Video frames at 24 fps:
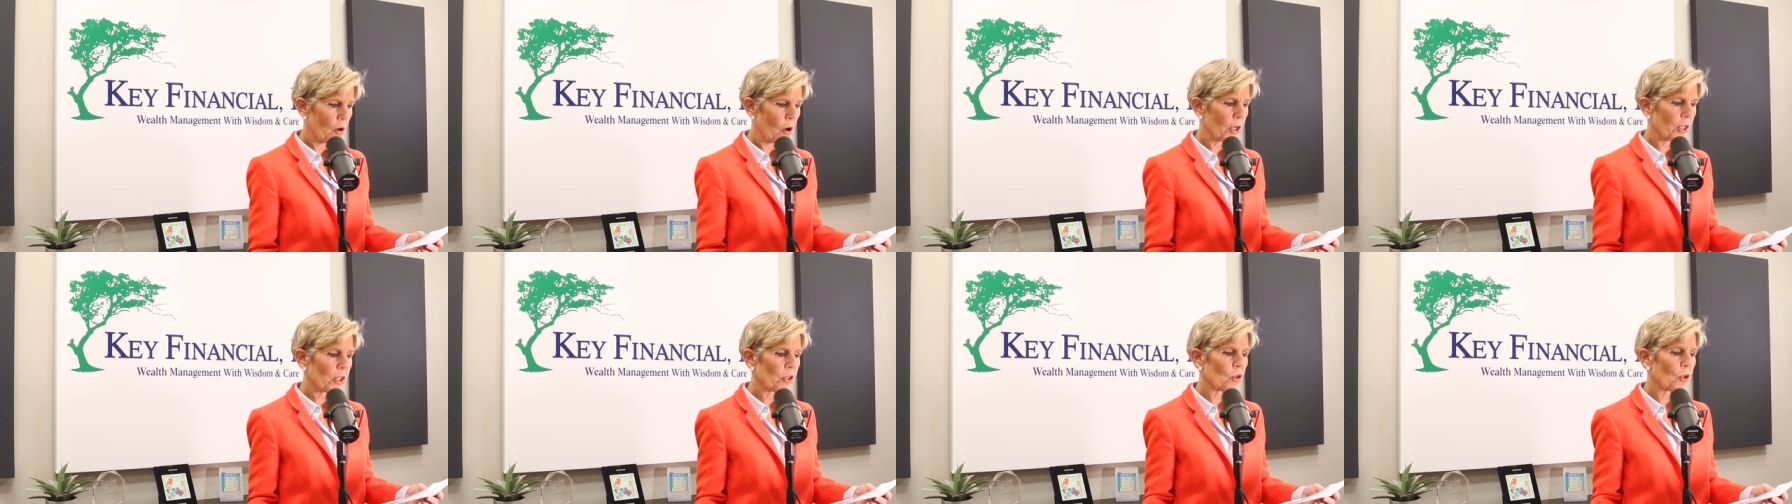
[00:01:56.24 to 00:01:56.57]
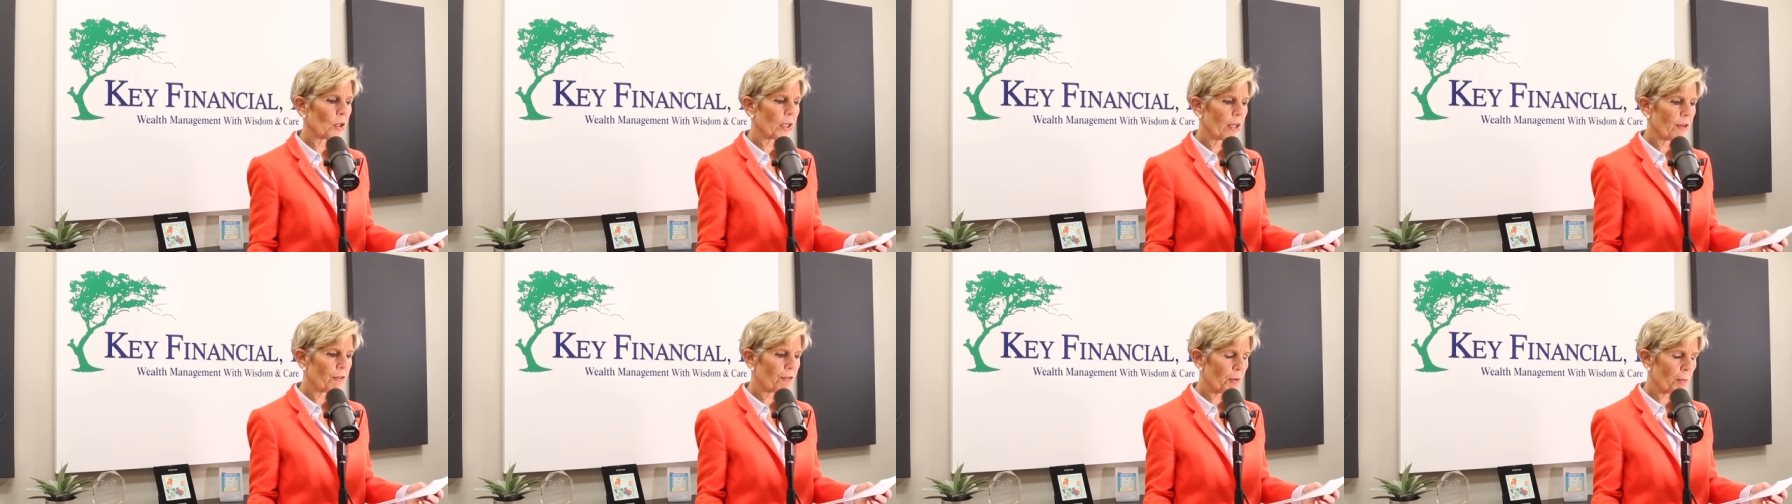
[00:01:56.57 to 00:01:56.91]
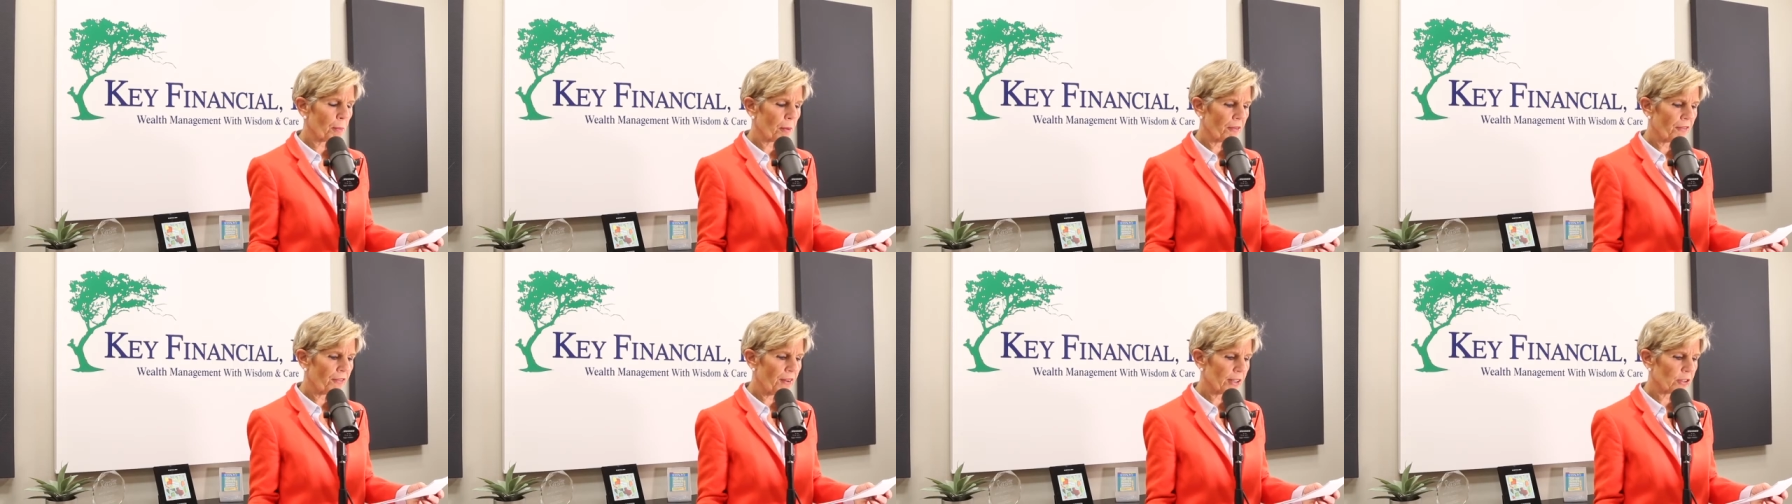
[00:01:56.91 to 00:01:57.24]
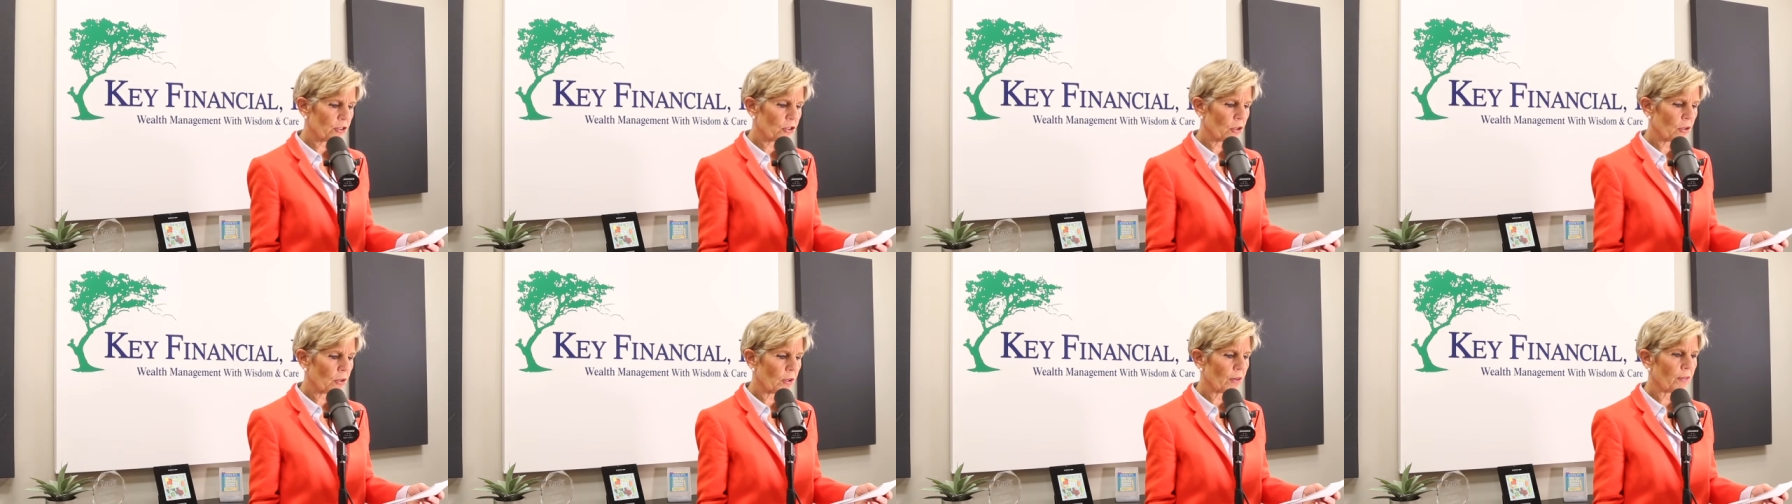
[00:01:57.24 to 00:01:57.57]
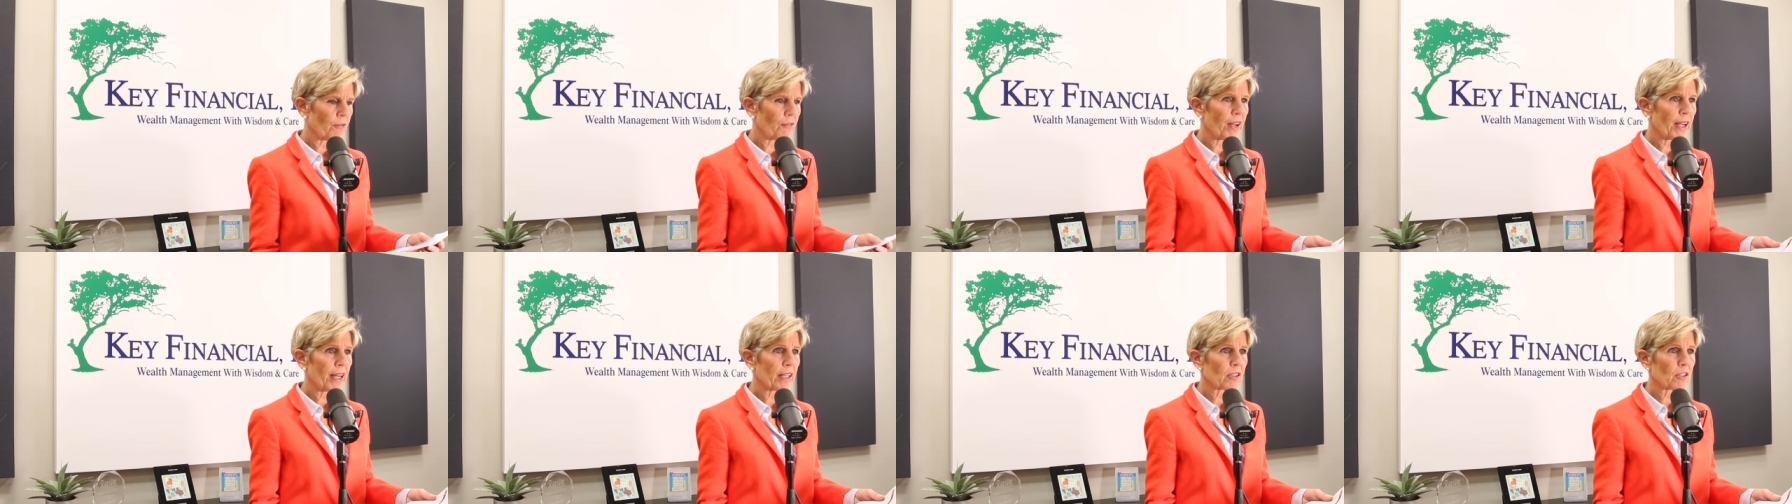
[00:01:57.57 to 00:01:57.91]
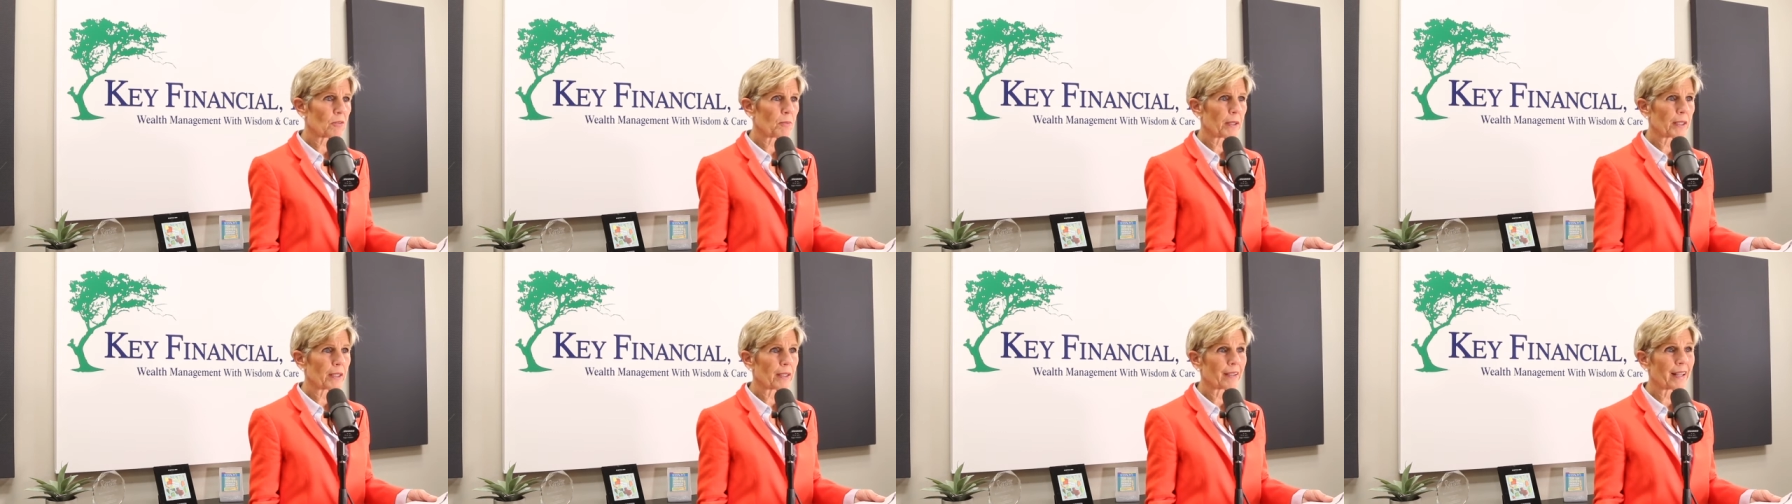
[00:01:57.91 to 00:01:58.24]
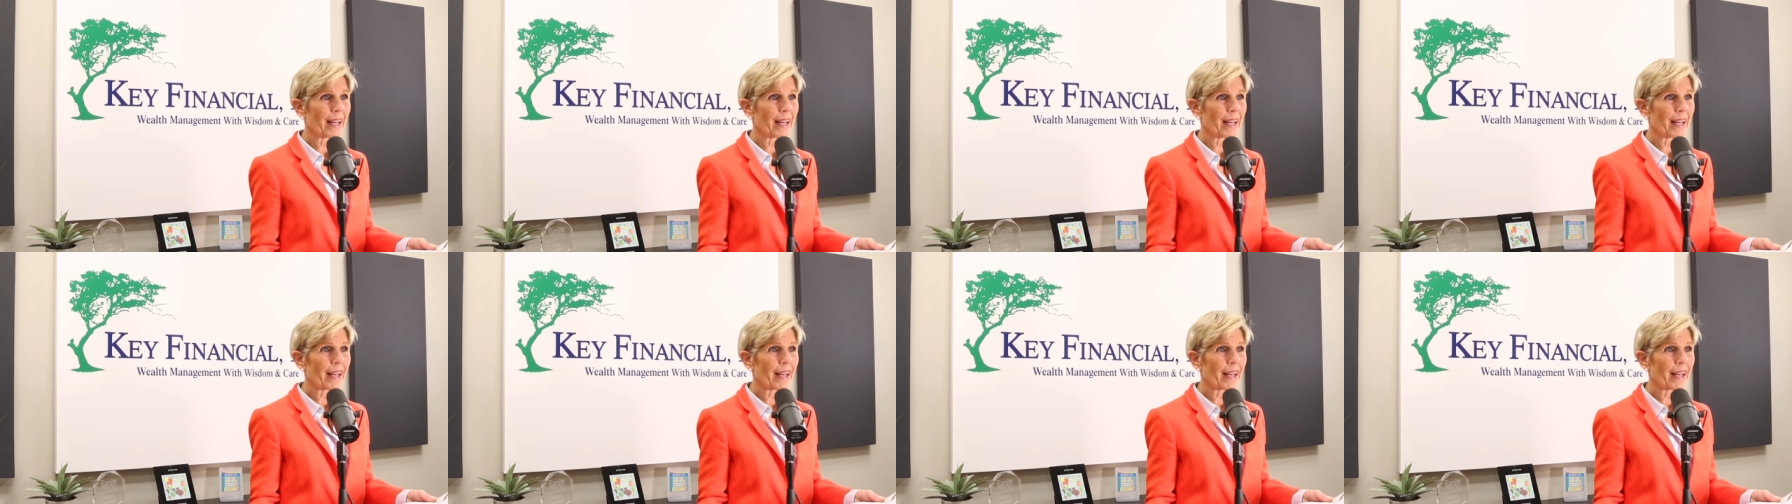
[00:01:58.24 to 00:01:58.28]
Are you looking for professional advancement,